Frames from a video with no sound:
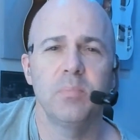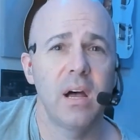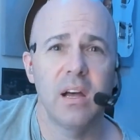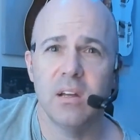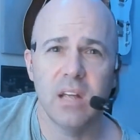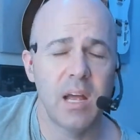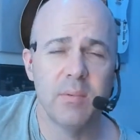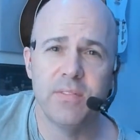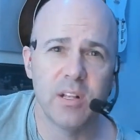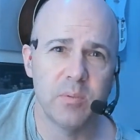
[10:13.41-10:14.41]
I'm
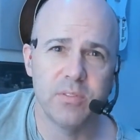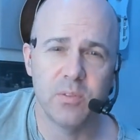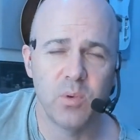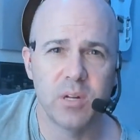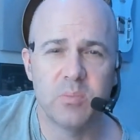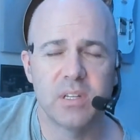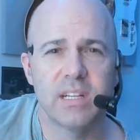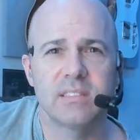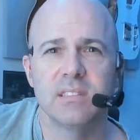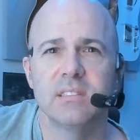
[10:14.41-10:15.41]
available for one-on-one
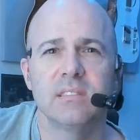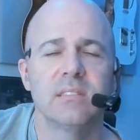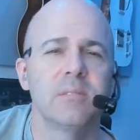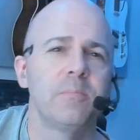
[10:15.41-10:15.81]
lessons.